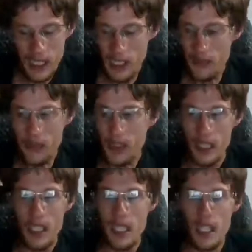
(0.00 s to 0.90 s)

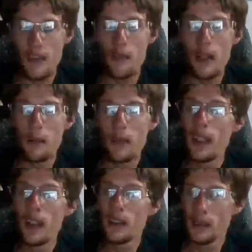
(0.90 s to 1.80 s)
if my
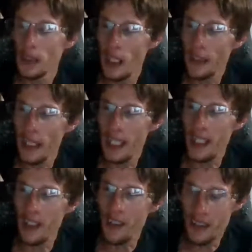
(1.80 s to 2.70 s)
bid on the
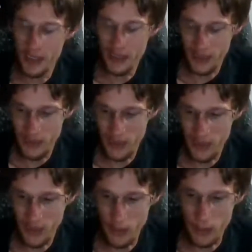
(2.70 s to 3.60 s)
house
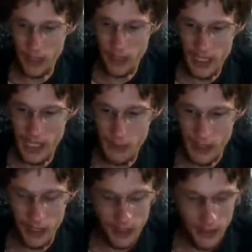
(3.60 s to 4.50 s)
will be accepted.